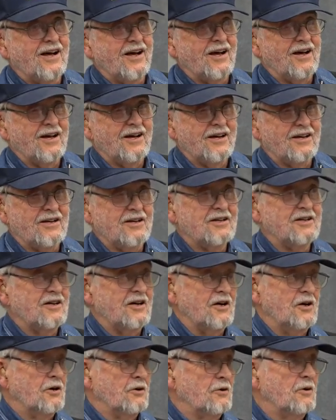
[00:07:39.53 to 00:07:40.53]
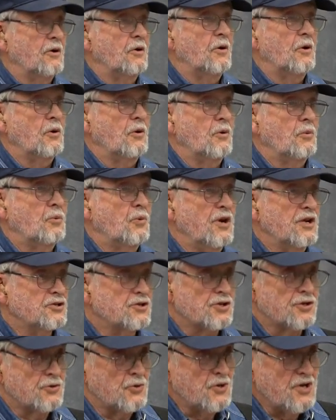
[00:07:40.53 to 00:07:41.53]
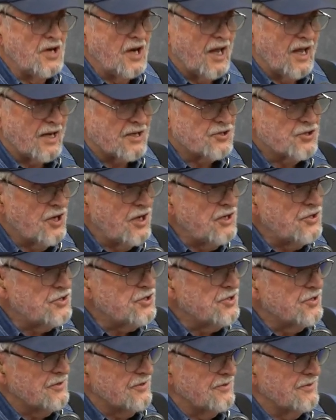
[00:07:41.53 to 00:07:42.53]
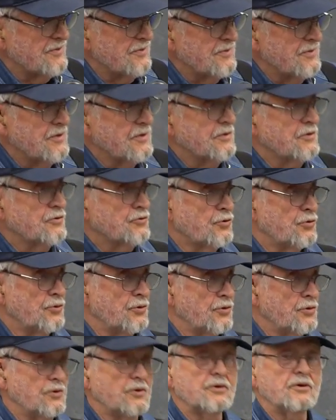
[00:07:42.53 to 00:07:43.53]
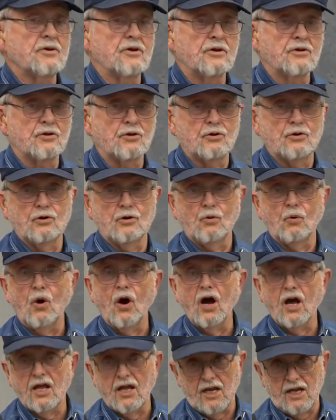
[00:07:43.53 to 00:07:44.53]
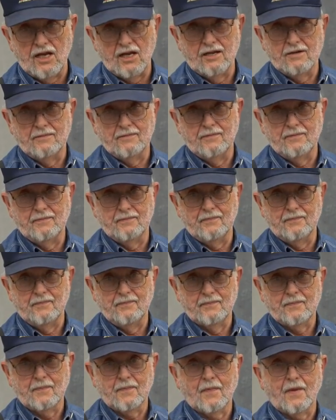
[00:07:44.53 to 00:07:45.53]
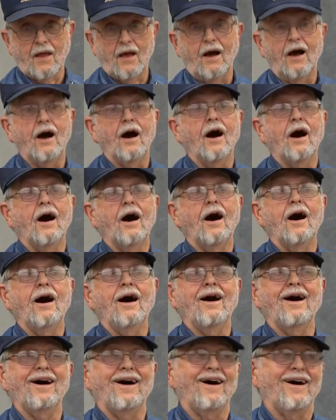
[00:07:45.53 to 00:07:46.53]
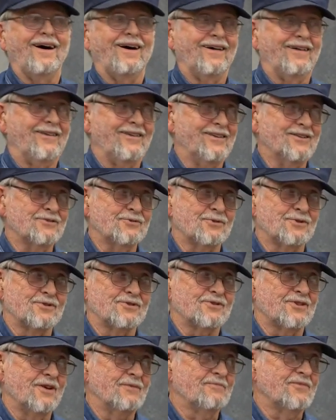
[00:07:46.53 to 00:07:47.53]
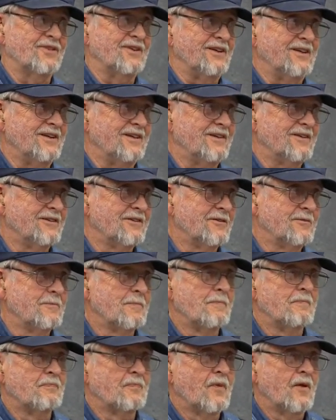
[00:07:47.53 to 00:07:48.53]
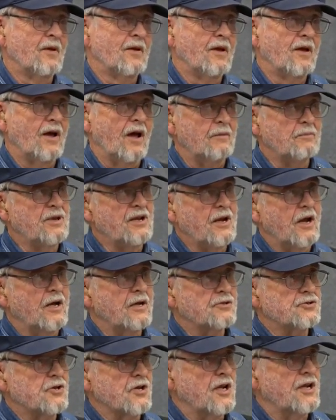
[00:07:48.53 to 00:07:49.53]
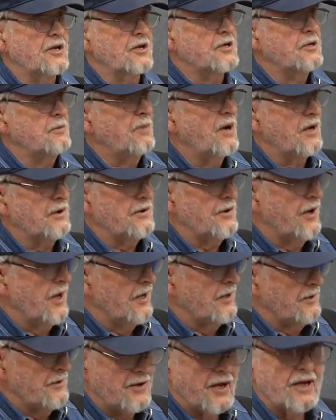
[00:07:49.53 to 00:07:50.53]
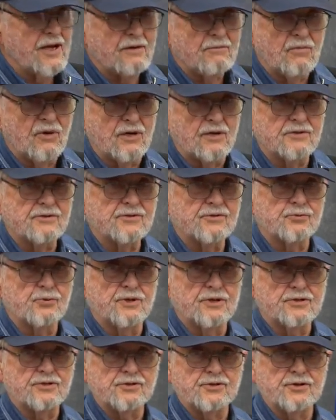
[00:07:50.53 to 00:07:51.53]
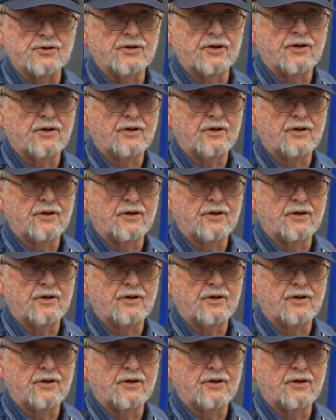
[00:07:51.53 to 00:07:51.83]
uh, a rest and relaxation tour to Hawaii. Ah, this was something. I'd been isolated about nine months, which